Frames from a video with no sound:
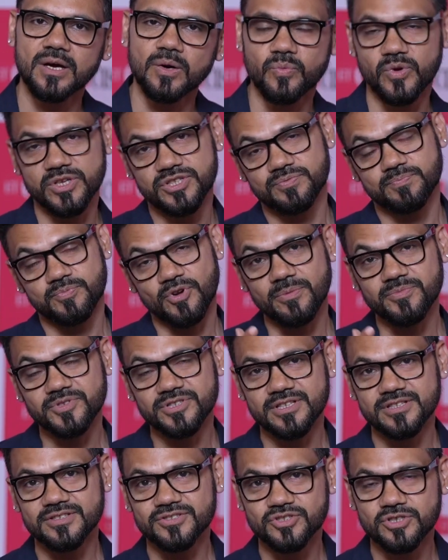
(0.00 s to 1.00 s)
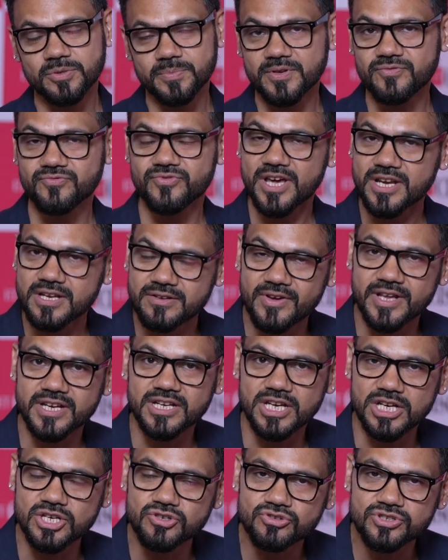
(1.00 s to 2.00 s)
which promises to be very,
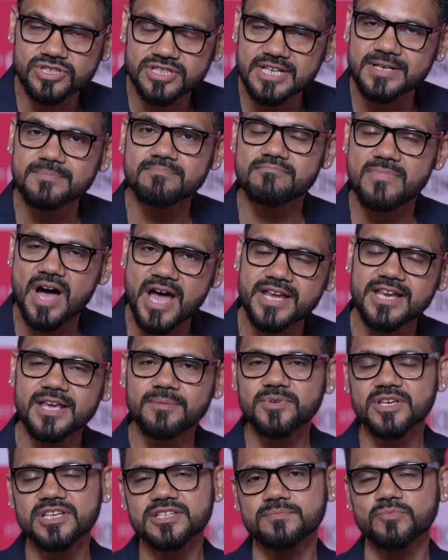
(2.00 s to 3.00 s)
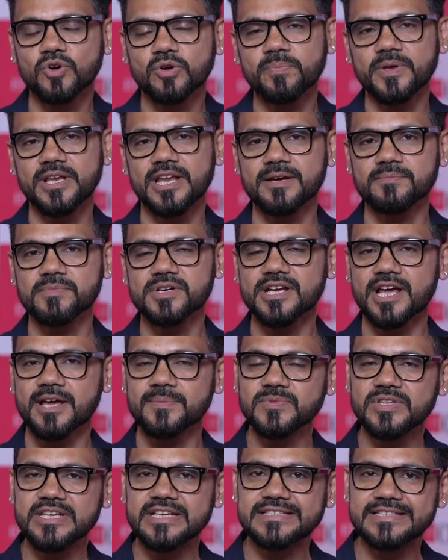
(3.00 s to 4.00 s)
very interesting. My name is Muqbil Ahmed. I
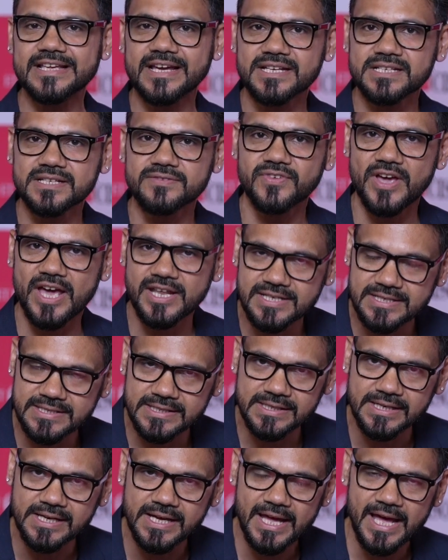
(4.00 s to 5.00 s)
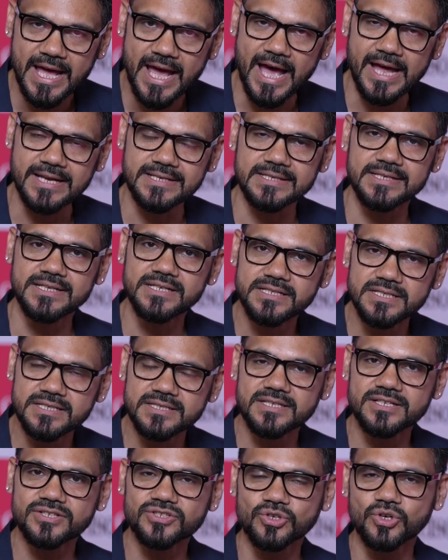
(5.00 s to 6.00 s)
am the executive editor at
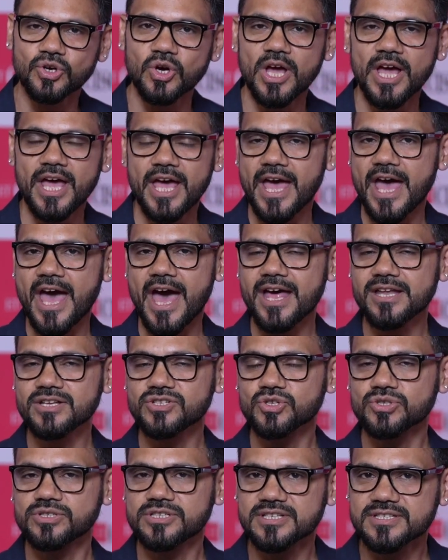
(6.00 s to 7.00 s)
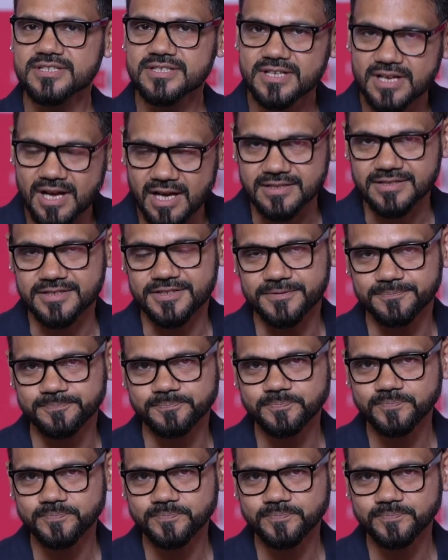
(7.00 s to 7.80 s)
ETCSO, and to discuss